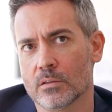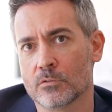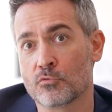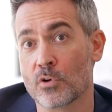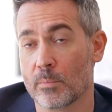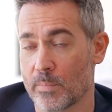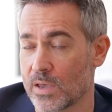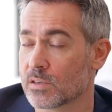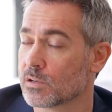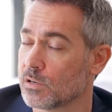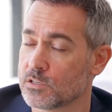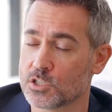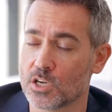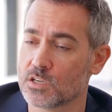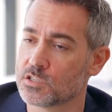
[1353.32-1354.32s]

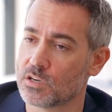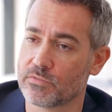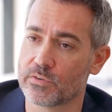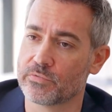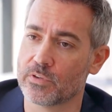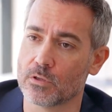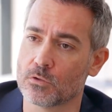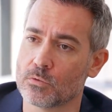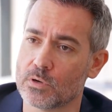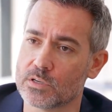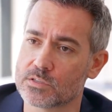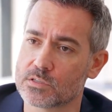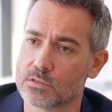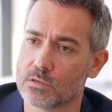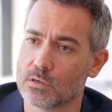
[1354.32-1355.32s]
dramatically changed everything to
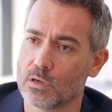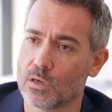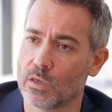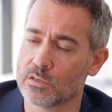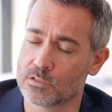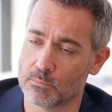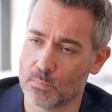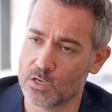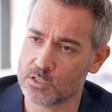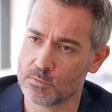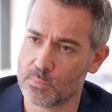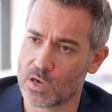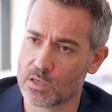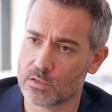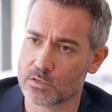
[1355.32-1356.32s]
us. It's
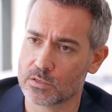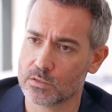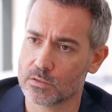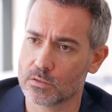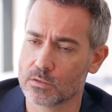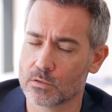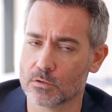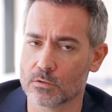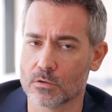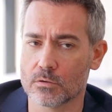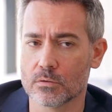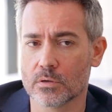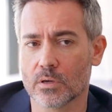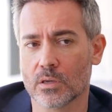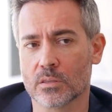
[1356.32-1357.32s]
much better,
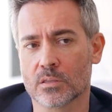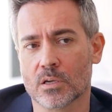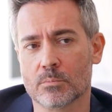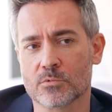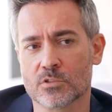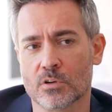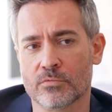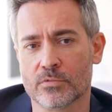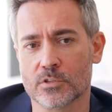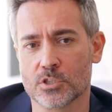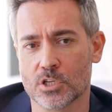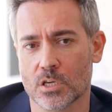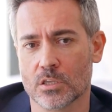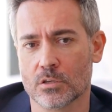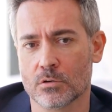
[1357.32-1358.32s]
in terms of
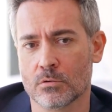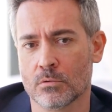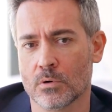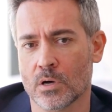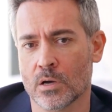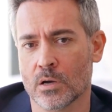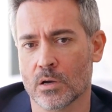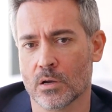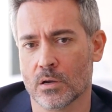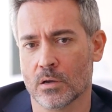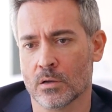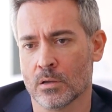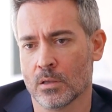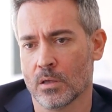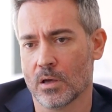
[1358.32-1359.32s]
general
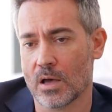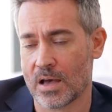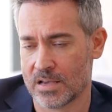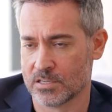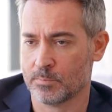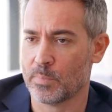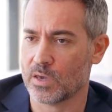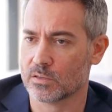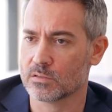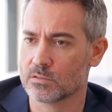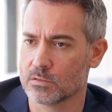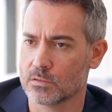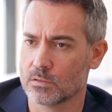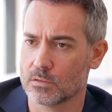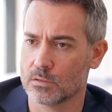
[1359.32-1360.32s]

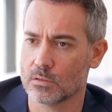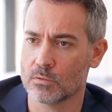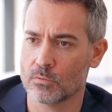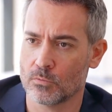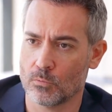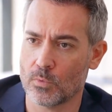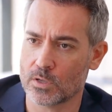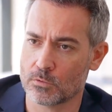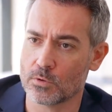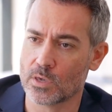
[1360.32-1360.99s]
aspects, what we